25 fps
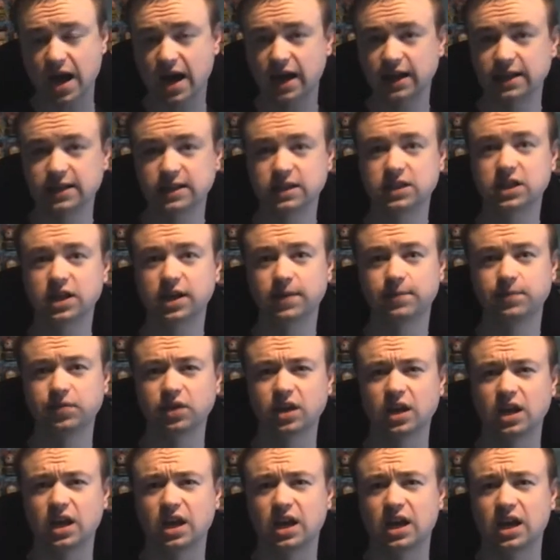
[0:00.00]

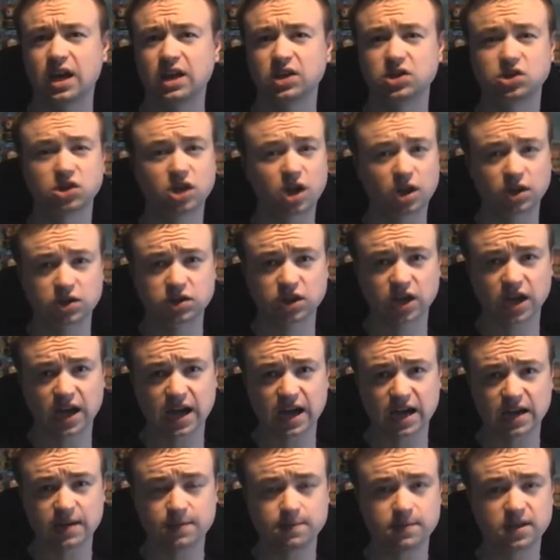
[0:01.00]
and it's not
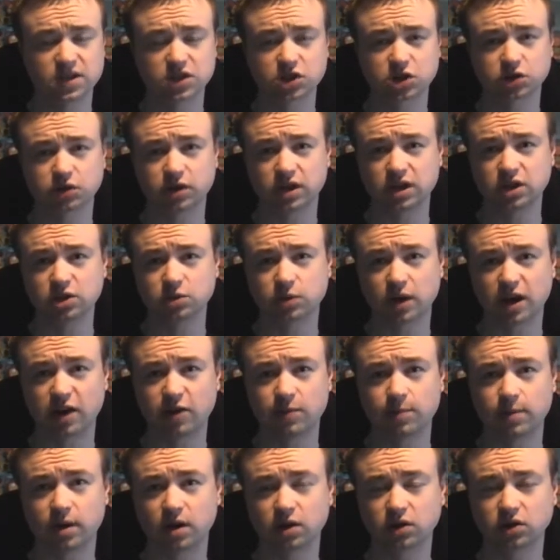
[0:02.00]
a mystery
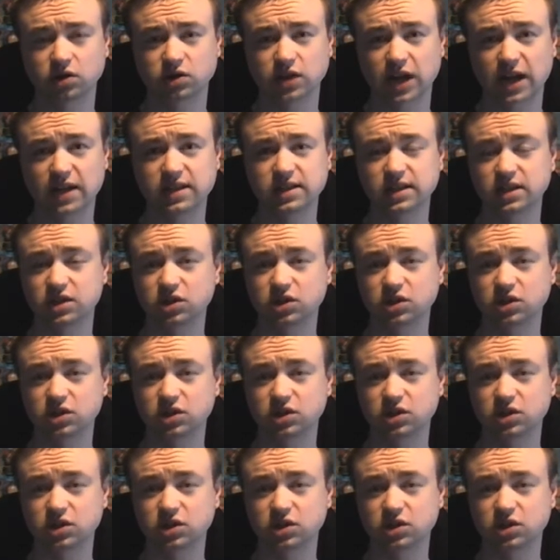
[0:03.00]
12-box set,